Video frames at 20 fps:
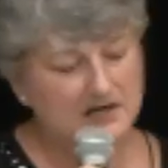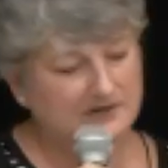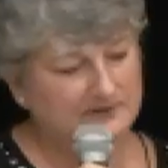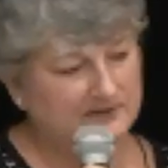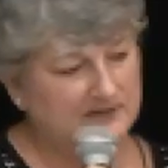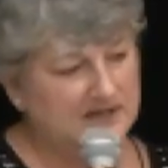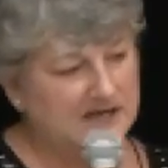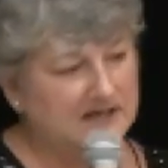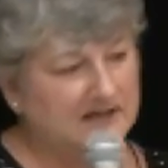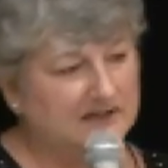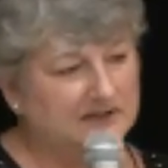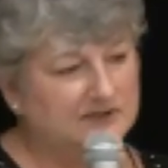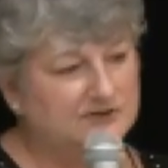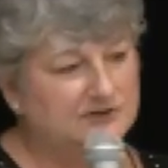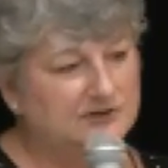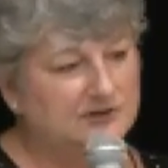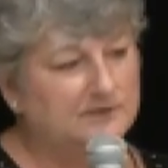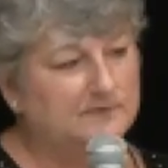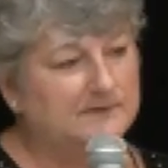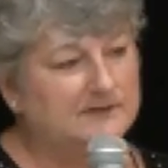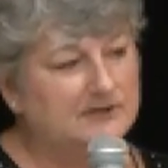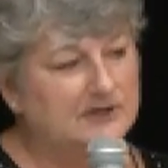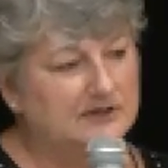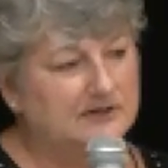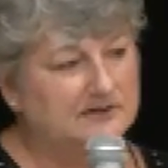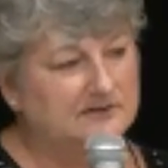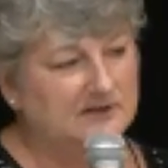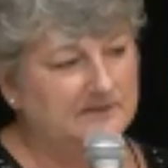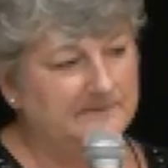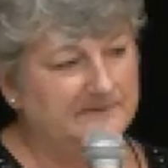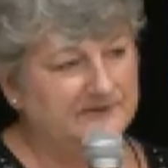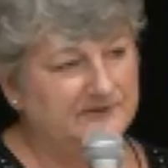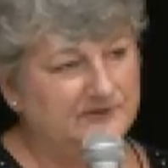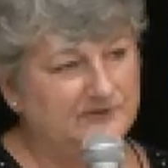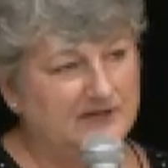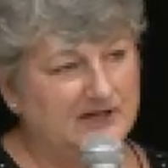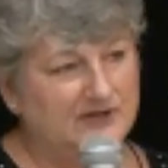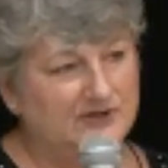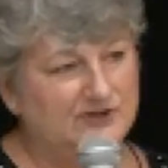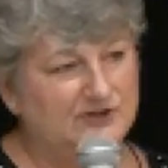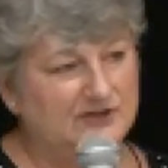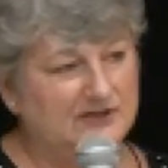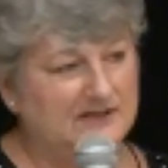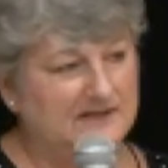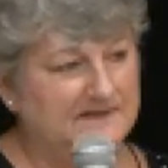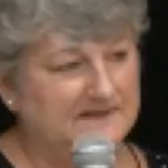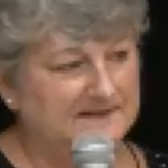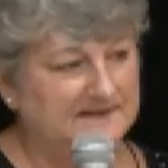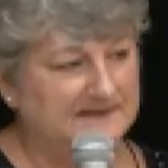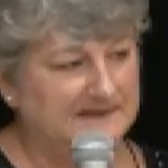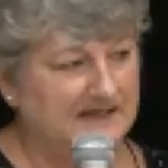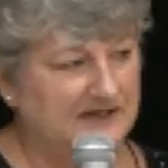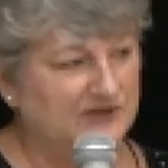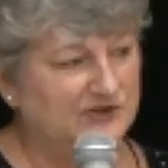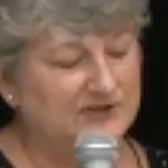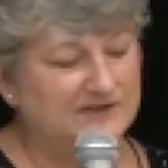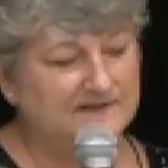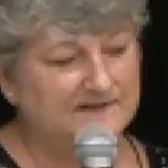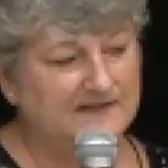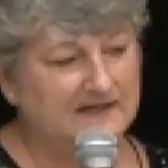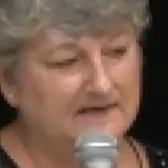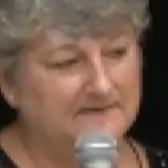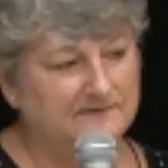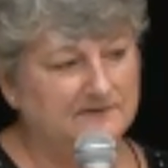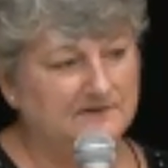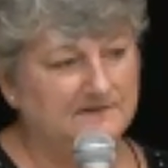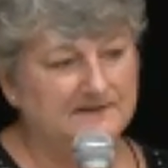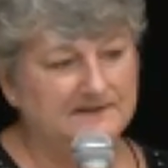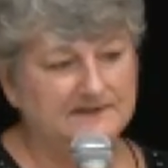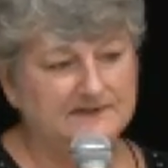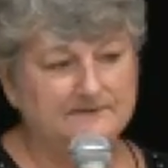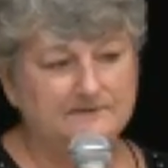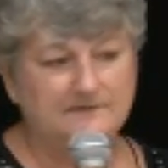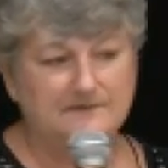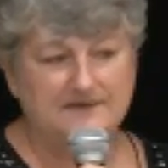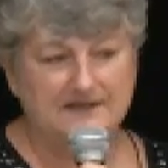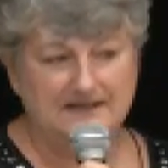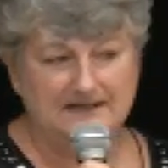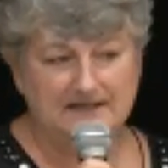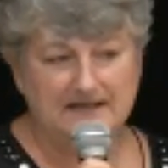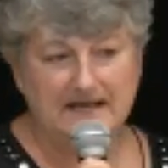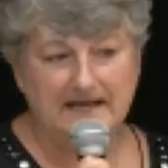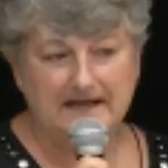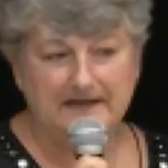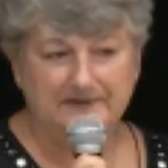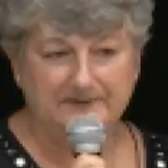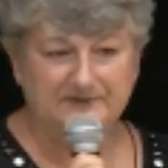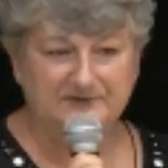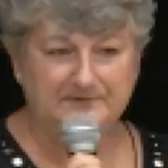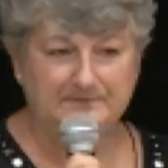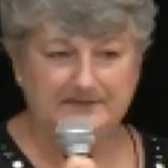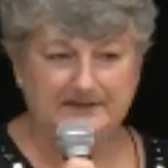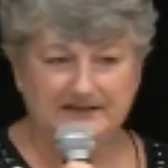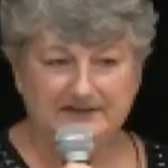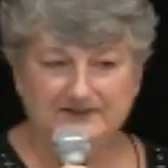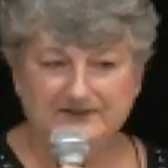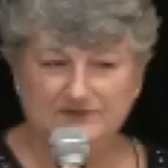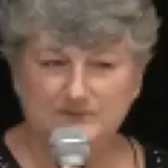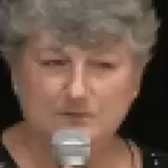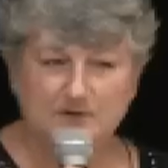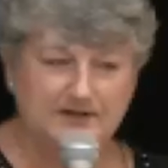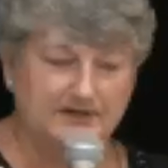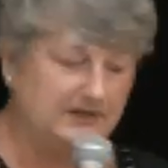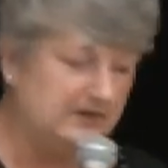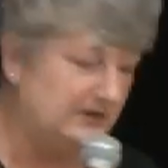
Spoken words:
You're not going to do the return demonstration in the sessions after this for the inhalers, but I just want to